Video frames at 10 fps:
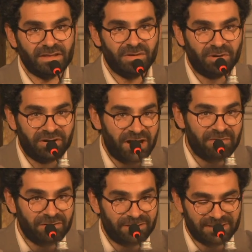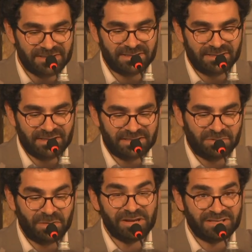where everything is
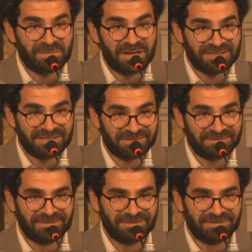extremely expensive.